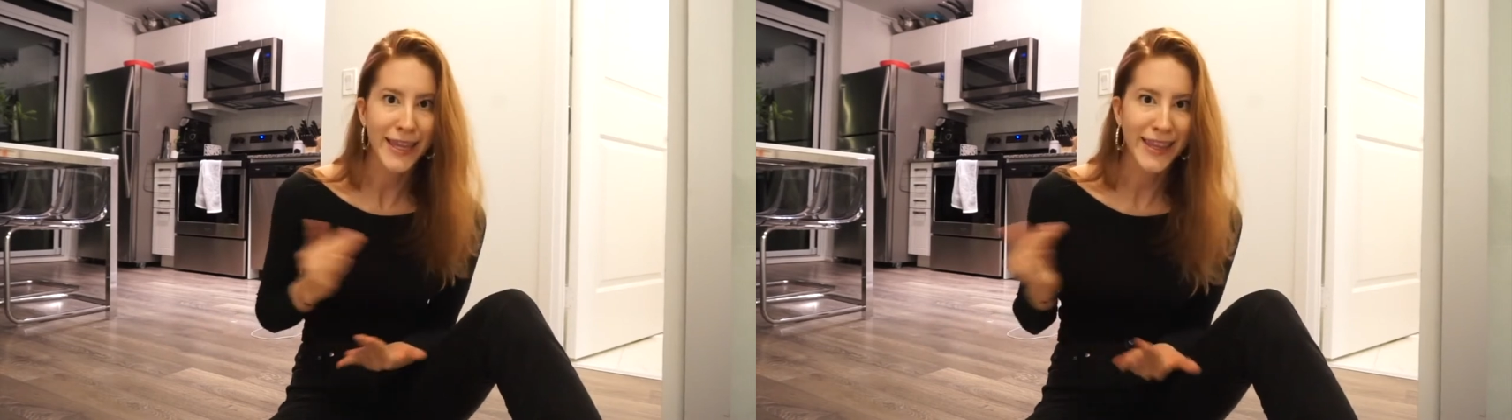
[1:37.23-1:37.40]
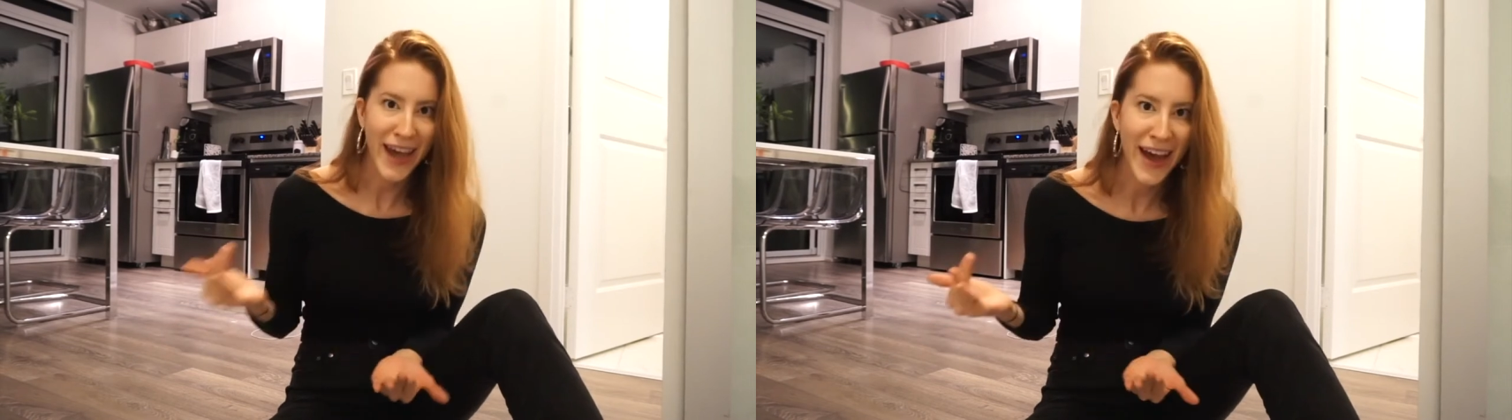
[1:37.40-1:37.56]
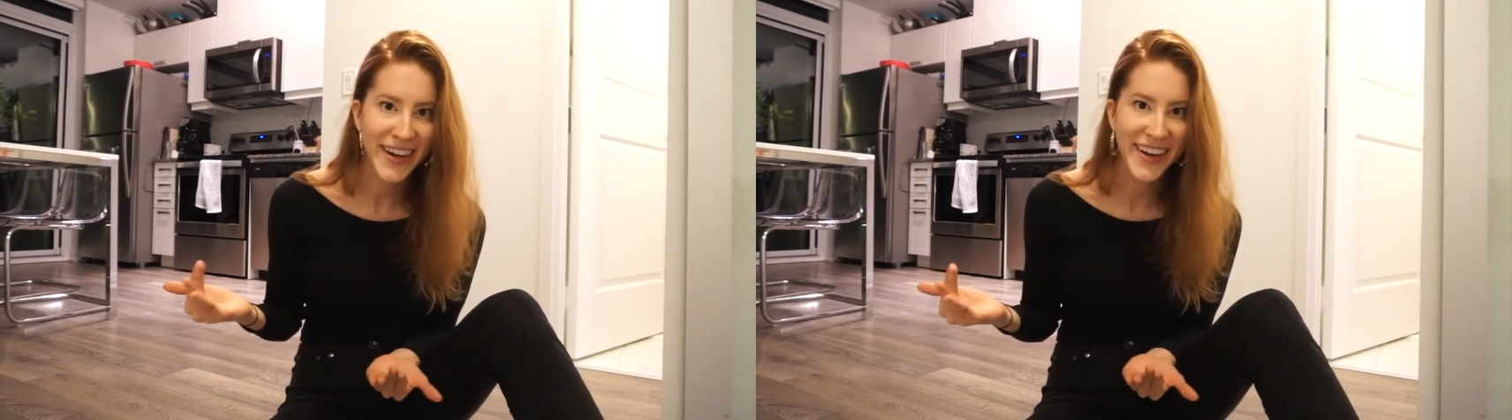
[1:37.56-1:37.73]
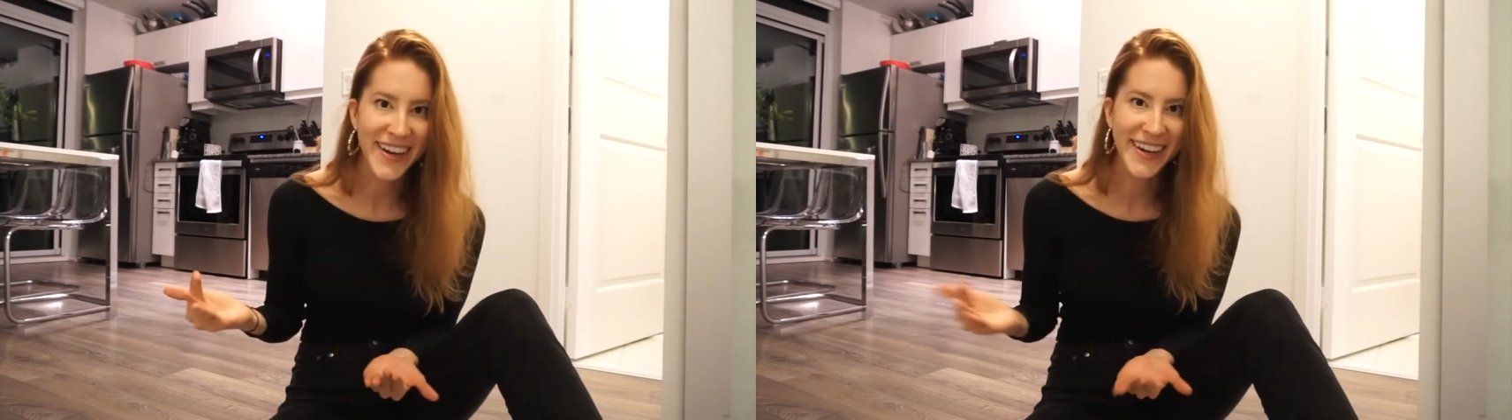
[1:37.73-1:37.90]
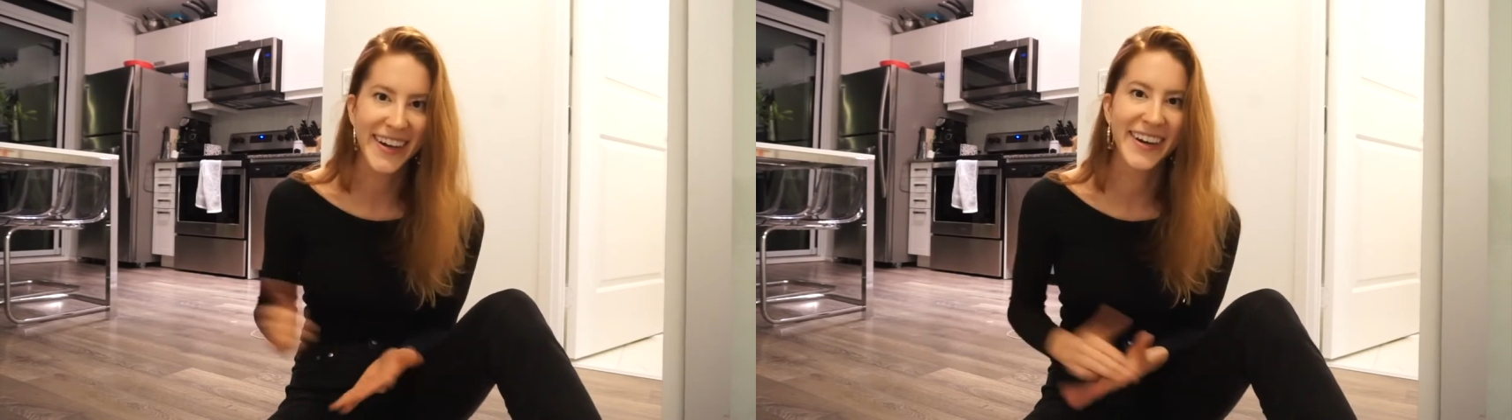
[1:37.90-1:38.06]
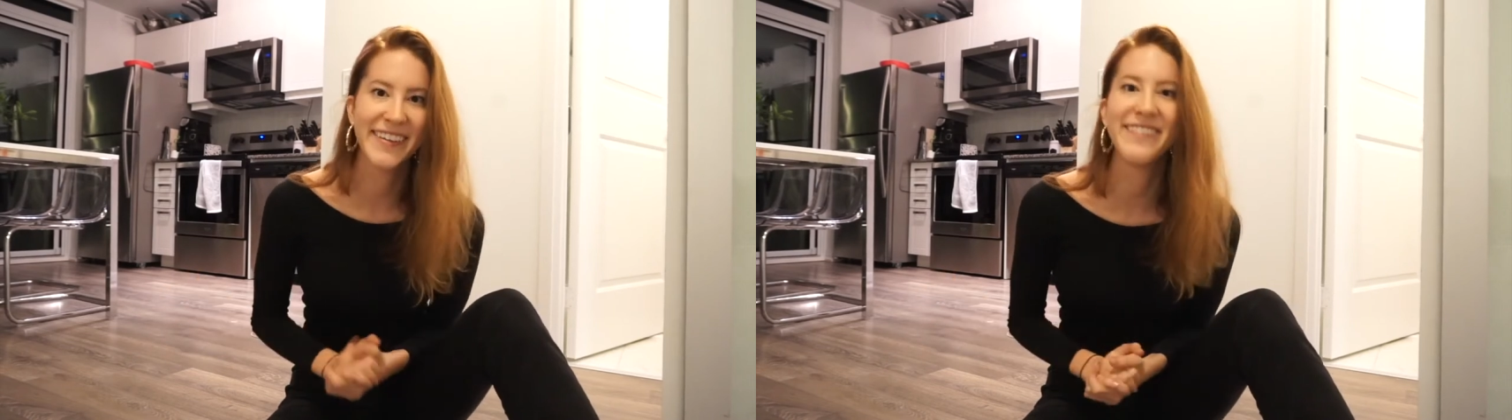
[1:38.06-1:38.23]
ton
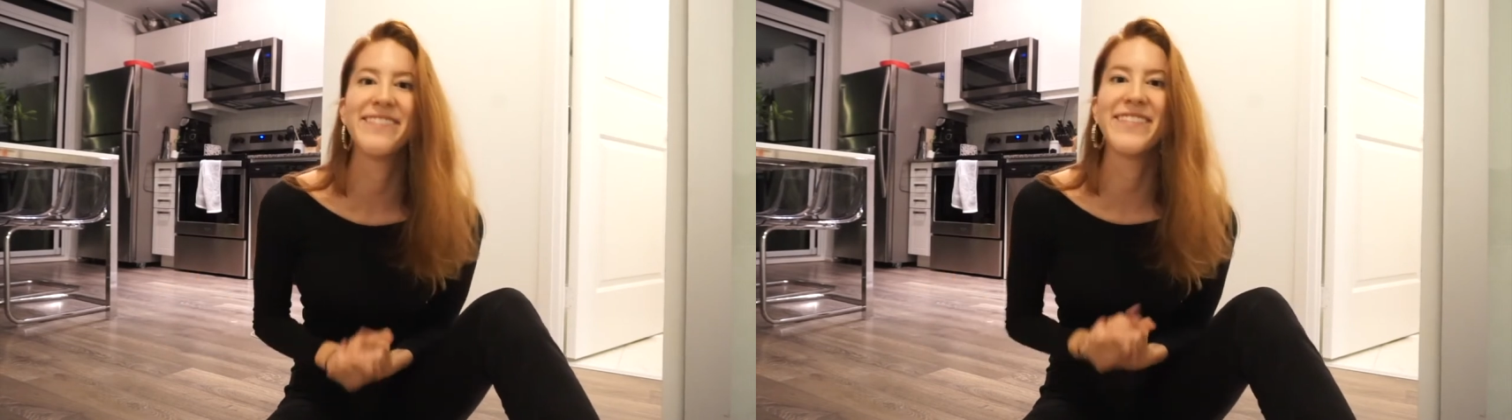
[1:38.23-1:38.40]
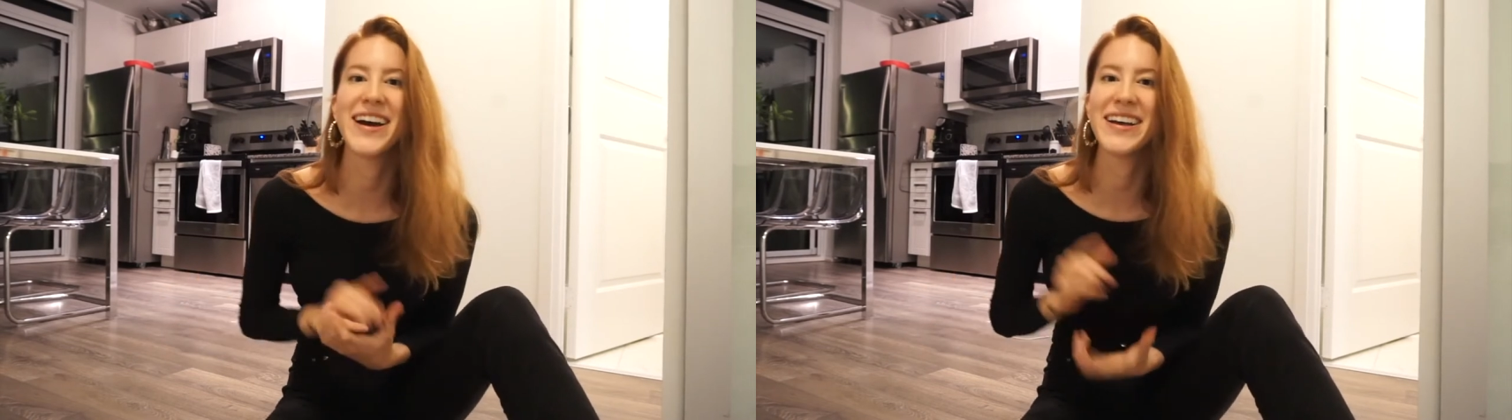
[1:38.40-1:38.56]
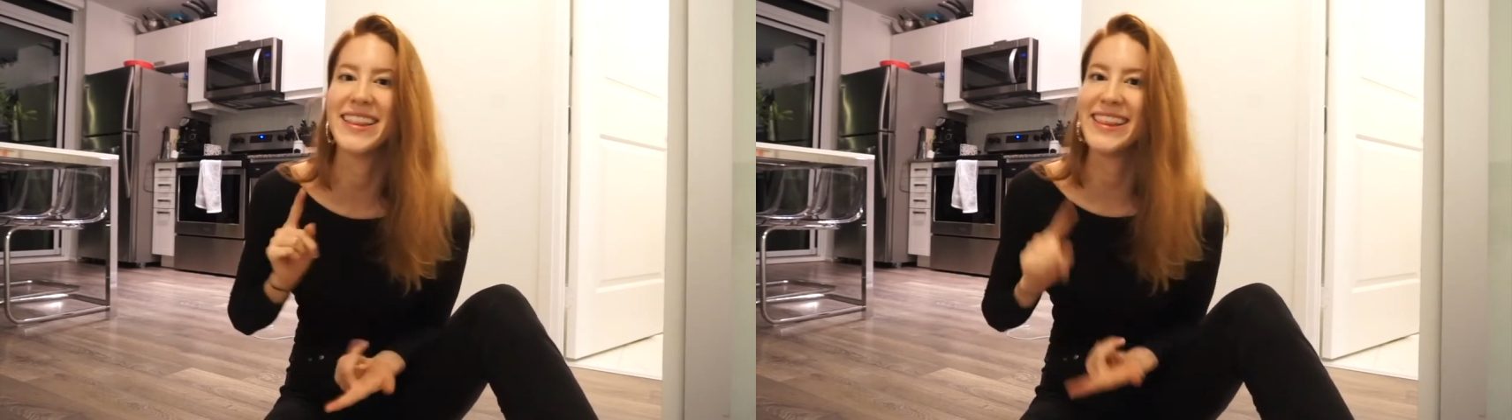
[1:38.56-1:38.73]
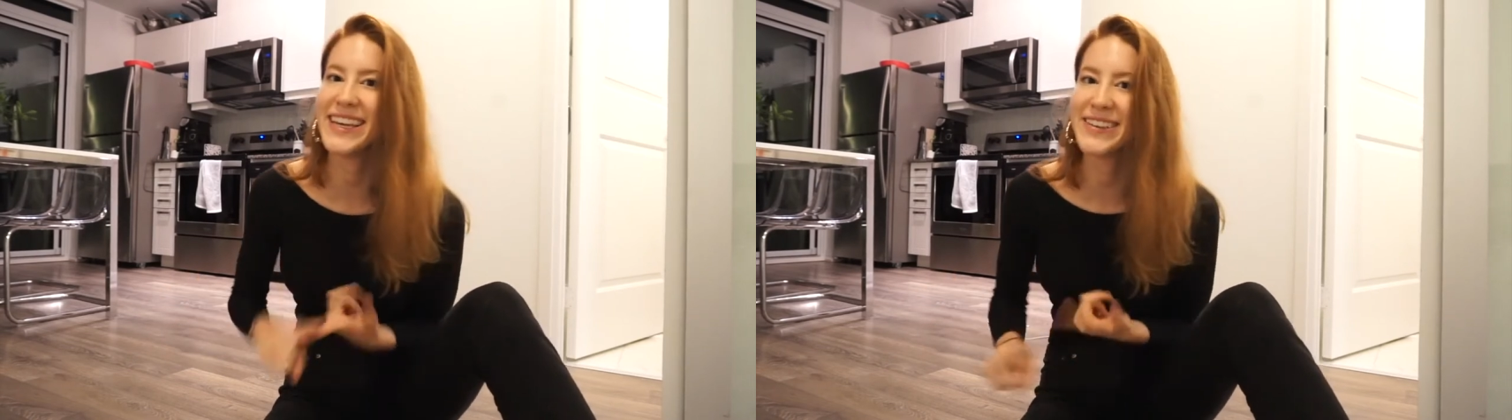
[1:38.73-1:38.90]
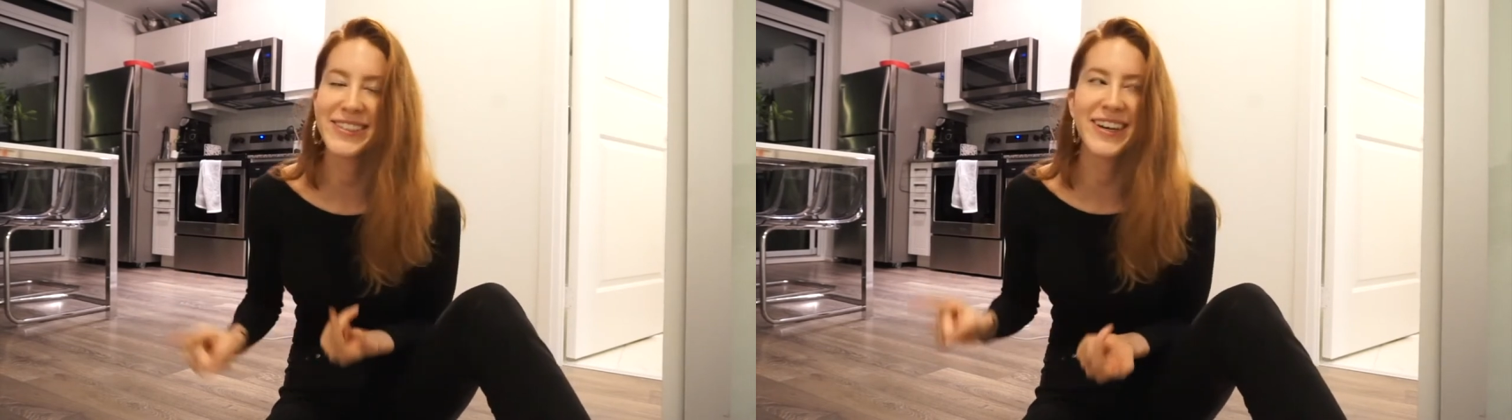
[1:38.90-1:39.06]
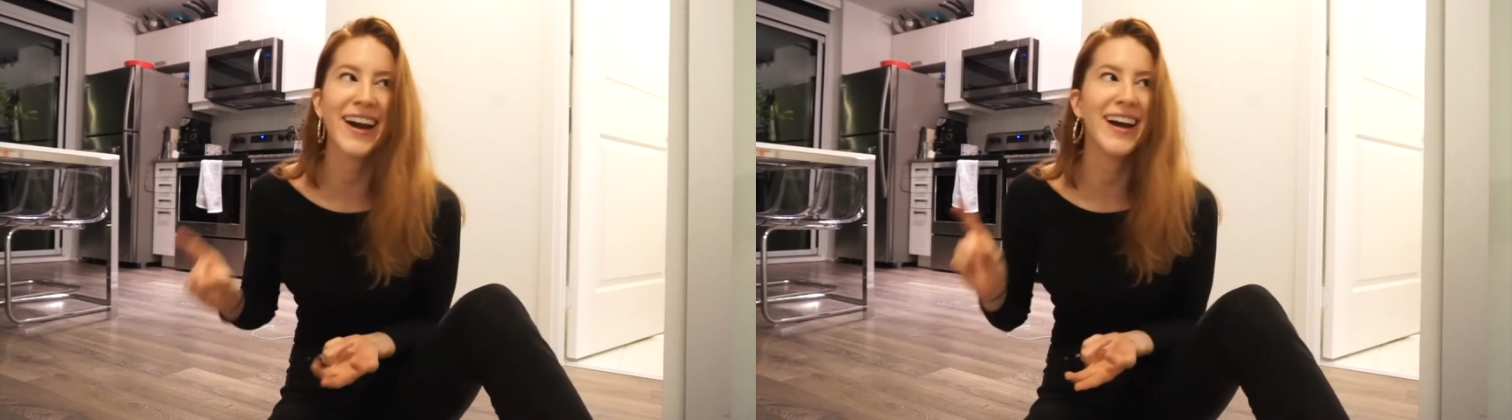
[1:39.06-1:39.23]
of
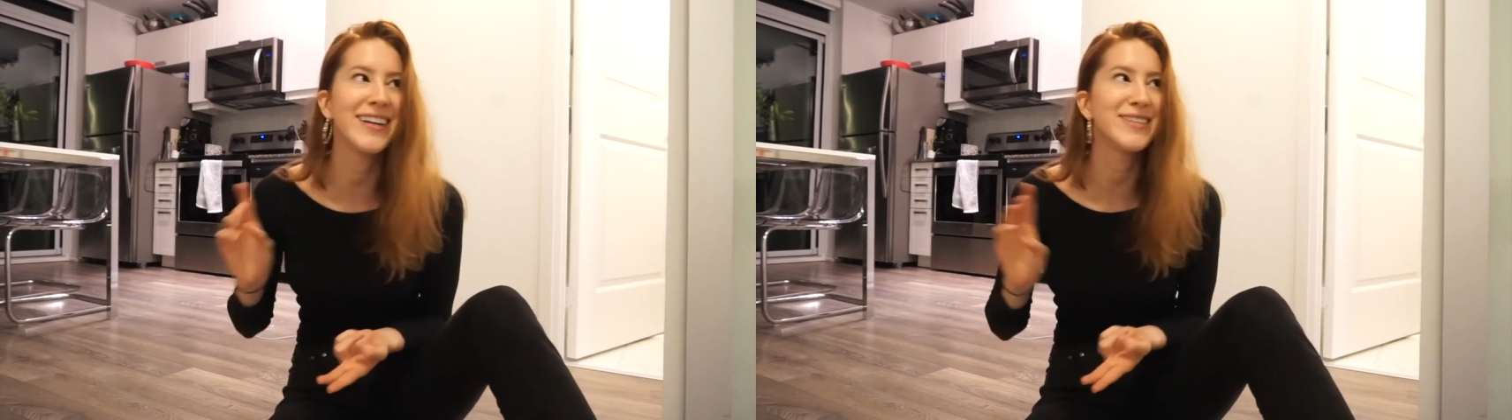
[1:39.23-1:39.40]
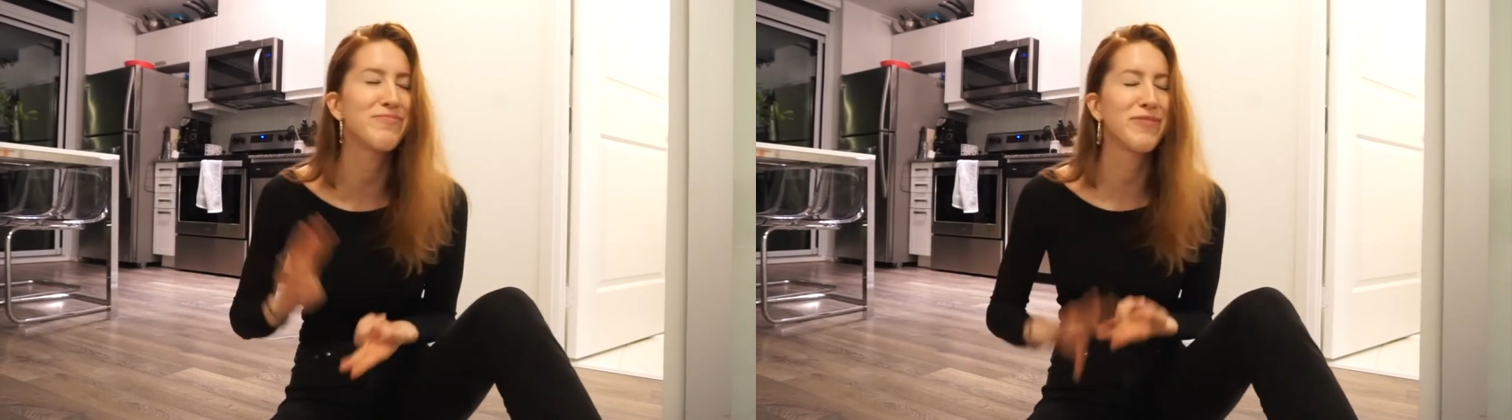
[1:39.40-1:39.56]
leotards,